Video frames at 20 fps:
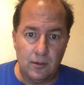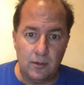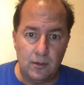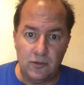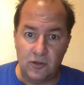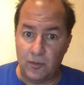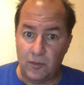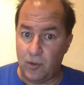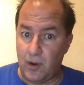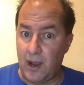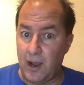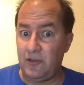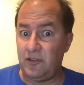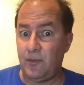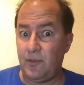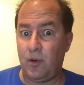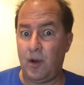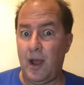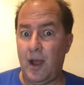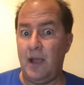Surprise,
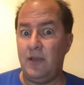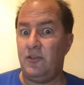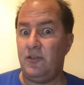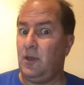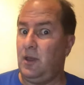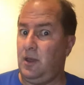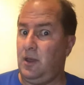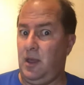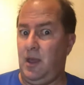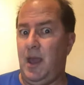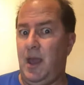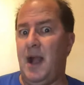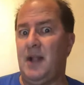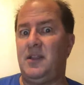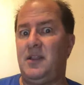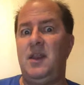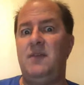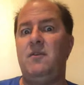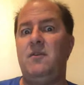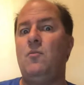surprise, he
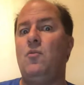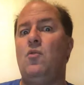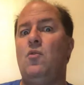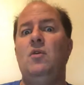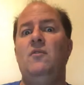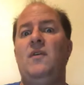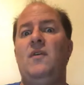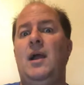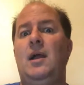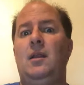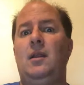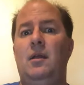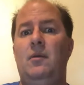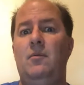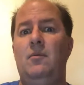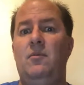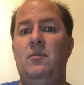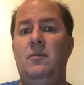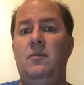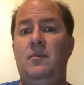acted even more violent
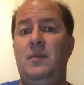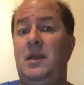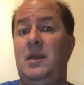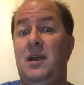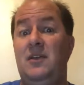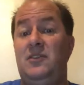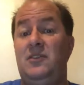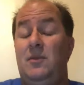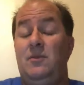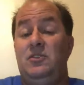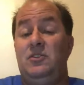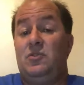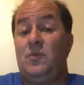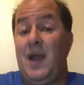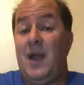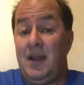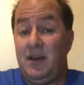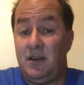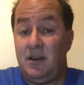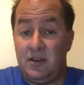because he was
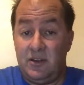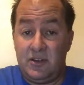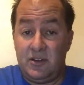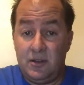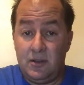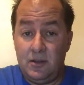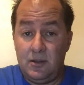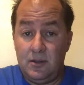threatened.